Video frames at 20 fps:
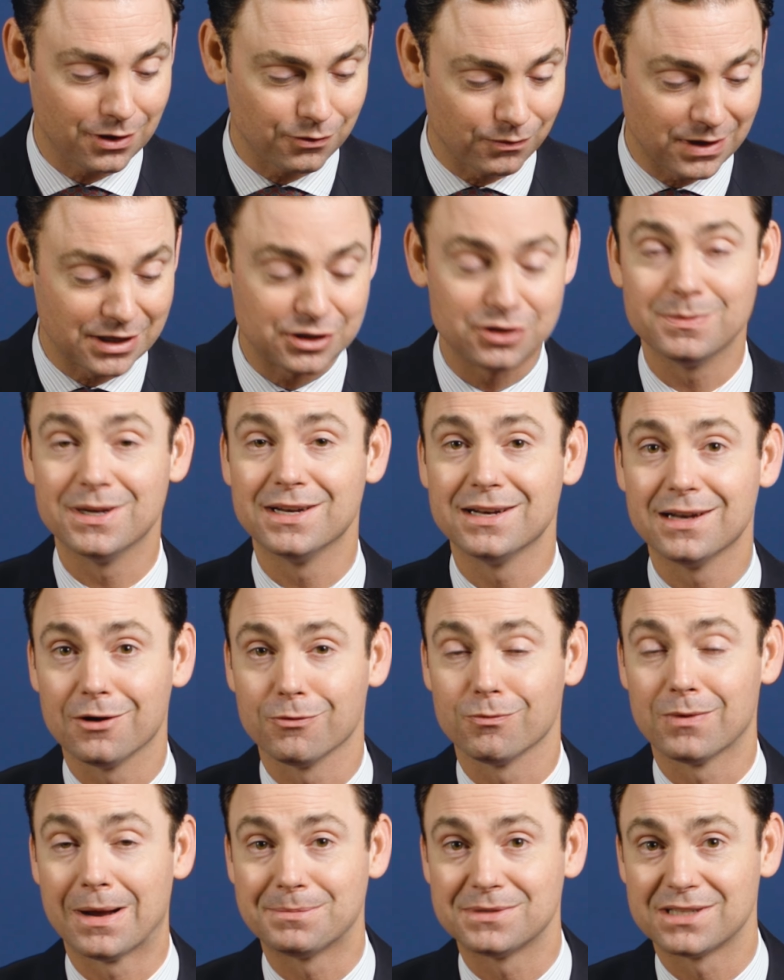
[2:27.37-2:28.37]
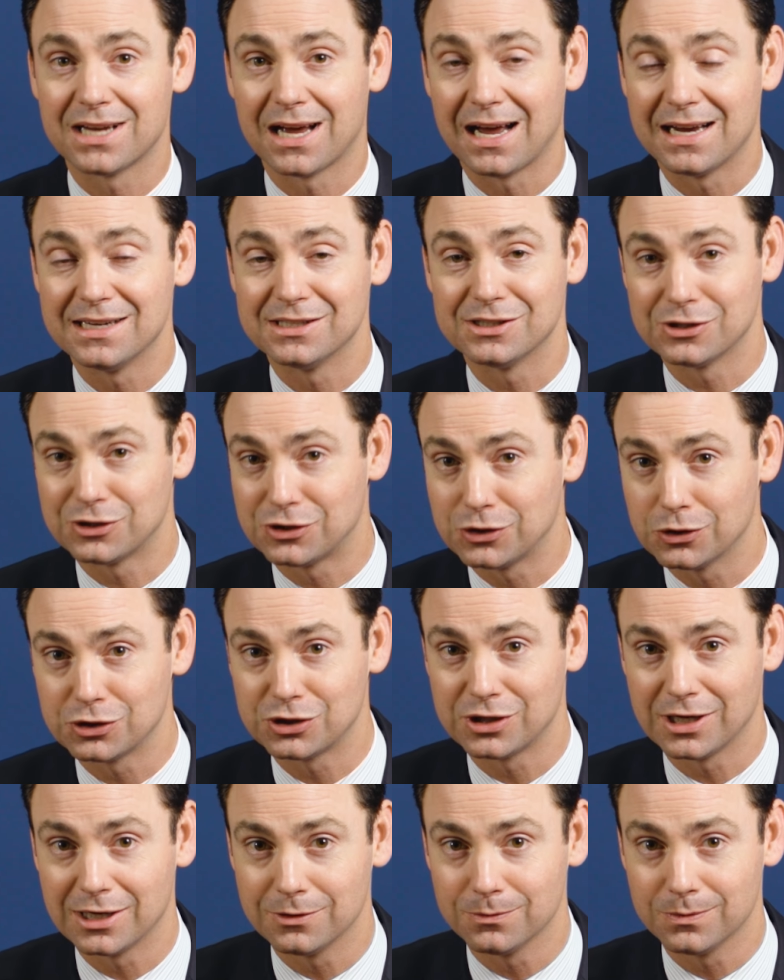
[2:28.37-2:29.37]
regiment a rep tie is
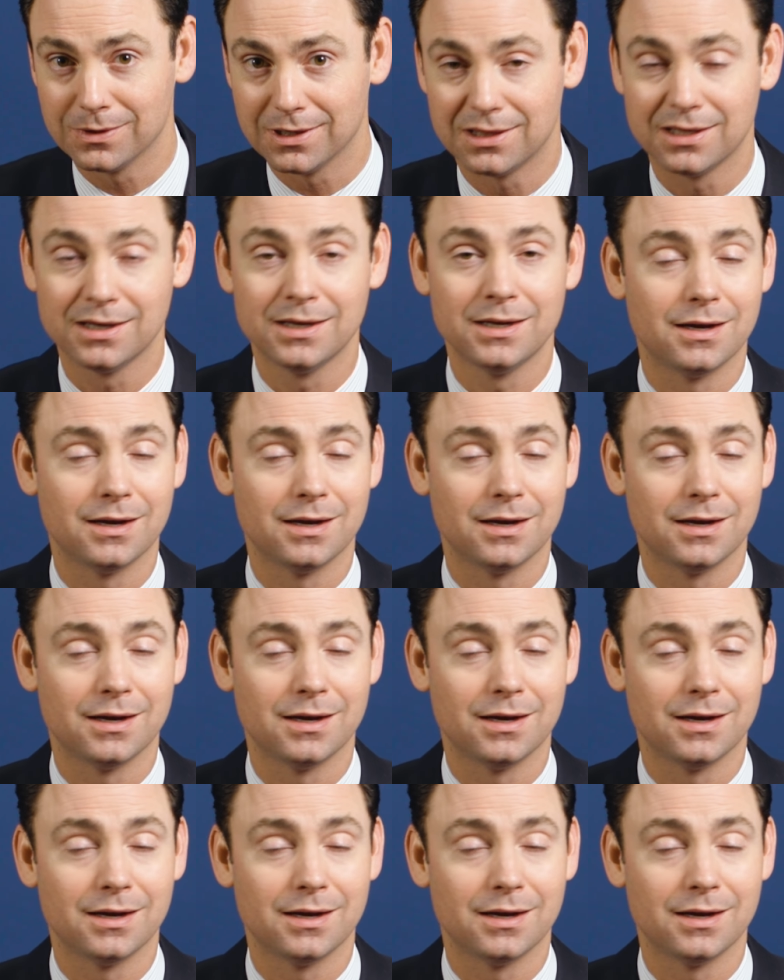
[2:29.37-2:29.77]
associated with.